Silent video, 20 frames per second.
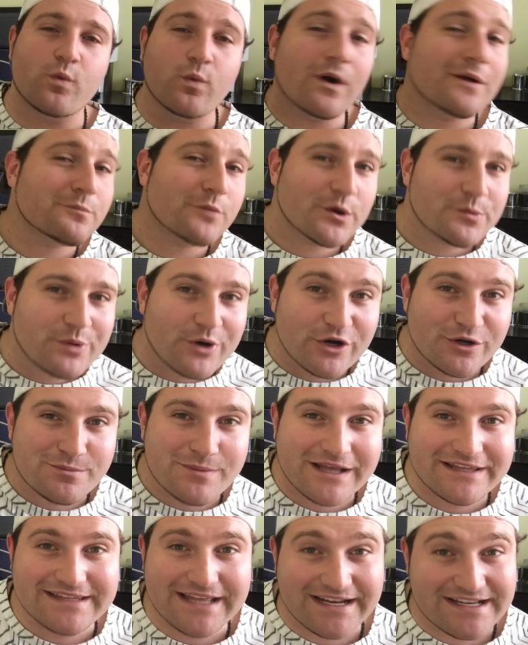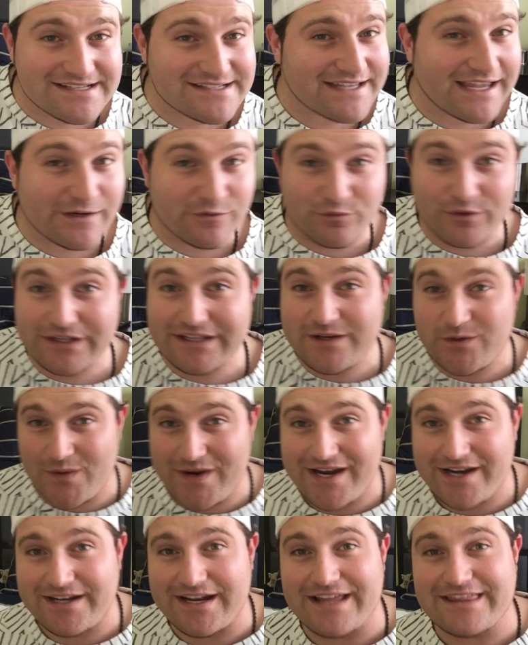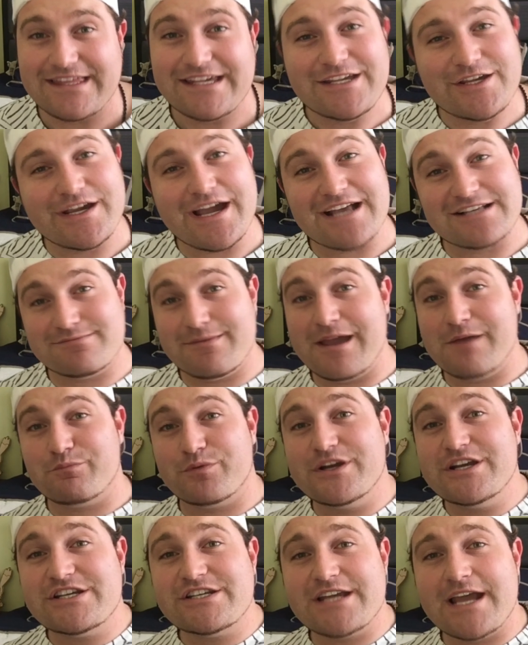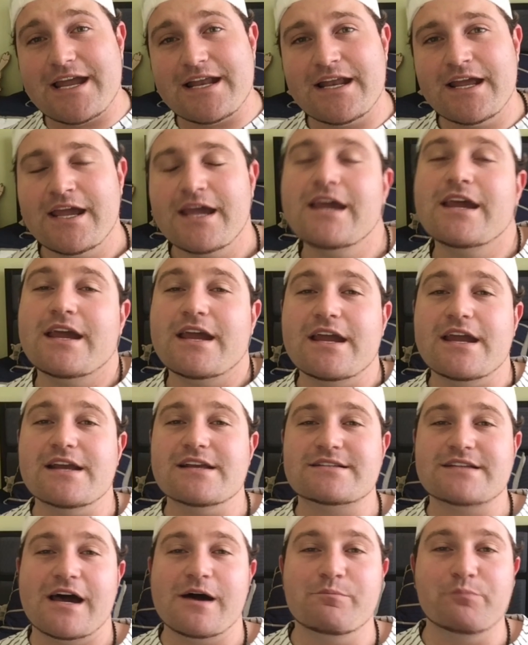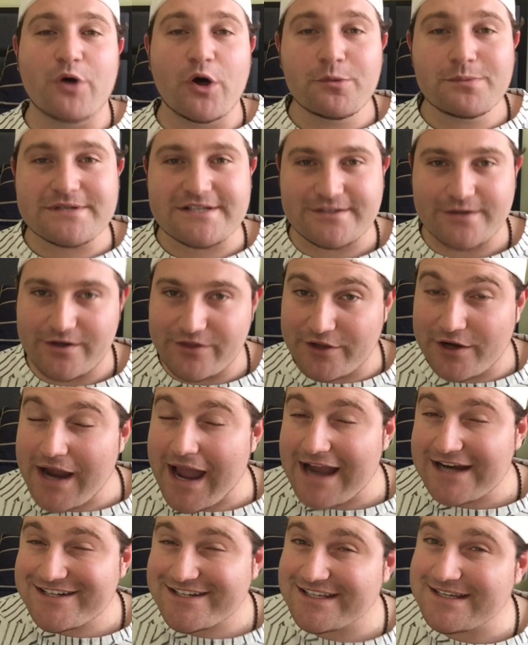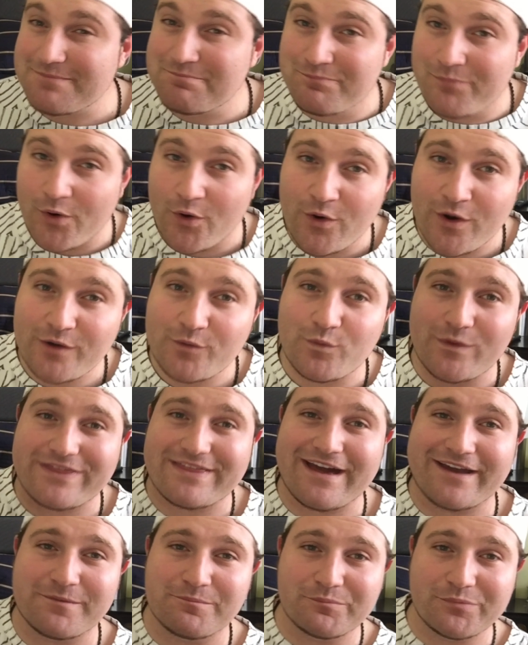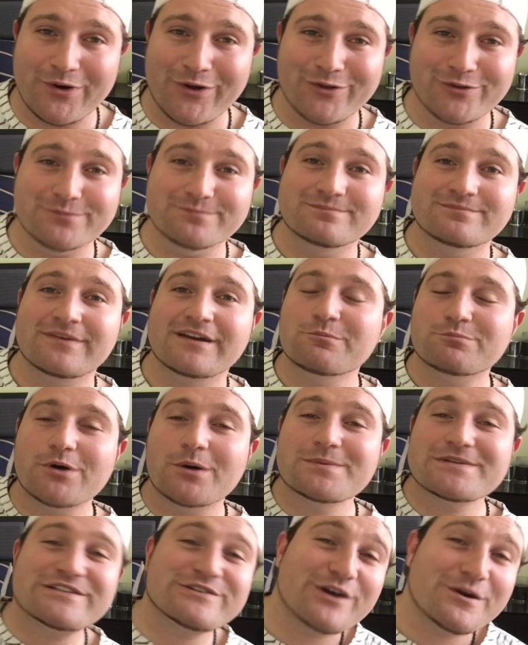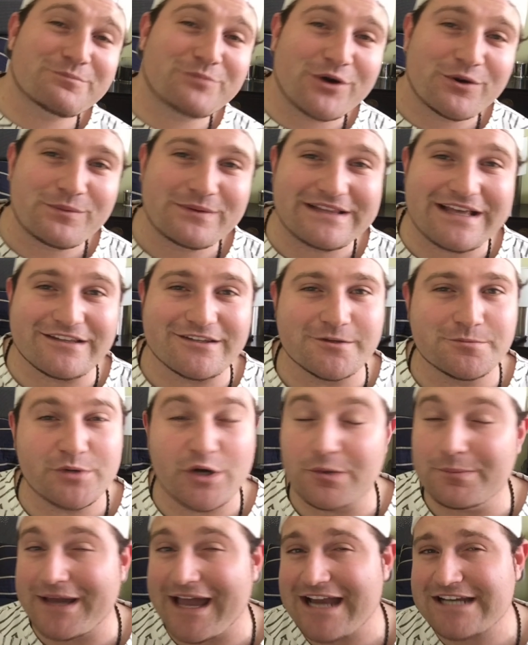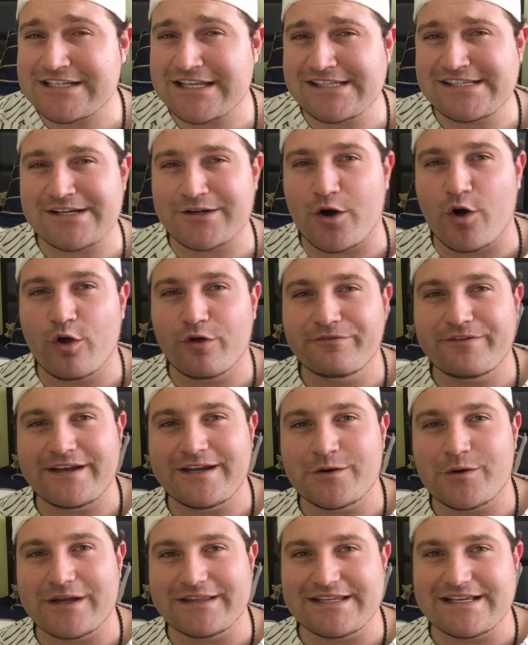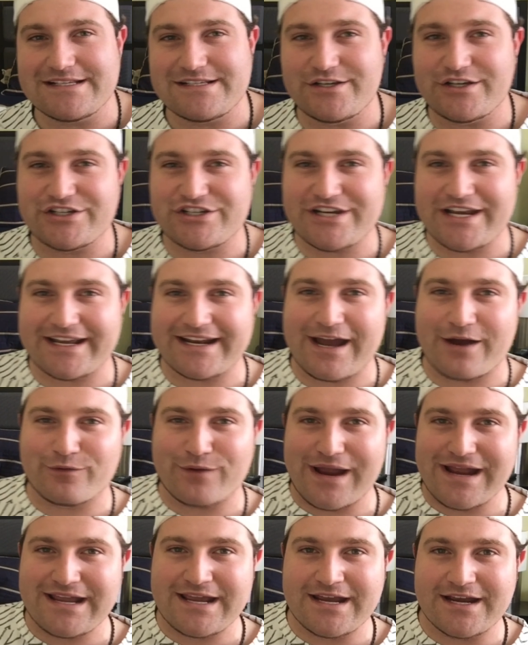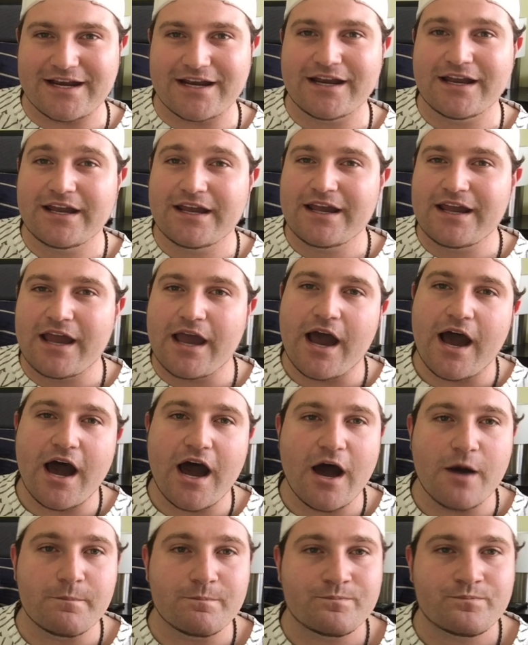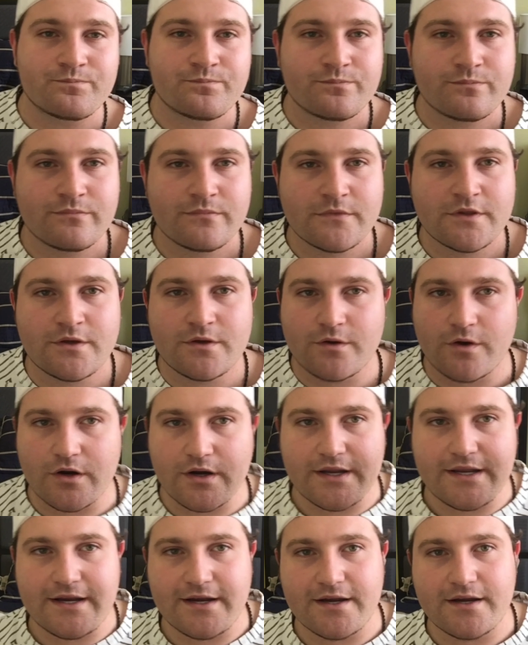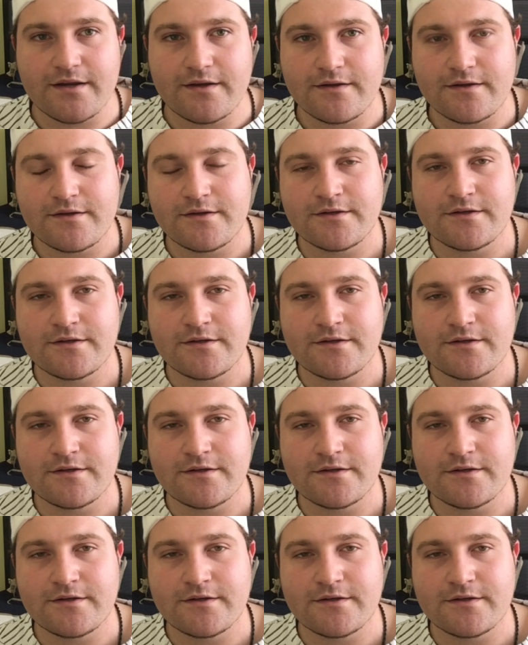one more Pokemon that is like really weird and I think you guys may appreciate is Bulbasaur. They're actually born without a bulb. Bulbasaur are born without their bulb. I actually did a whole video on this. You can check it out right here. Or here.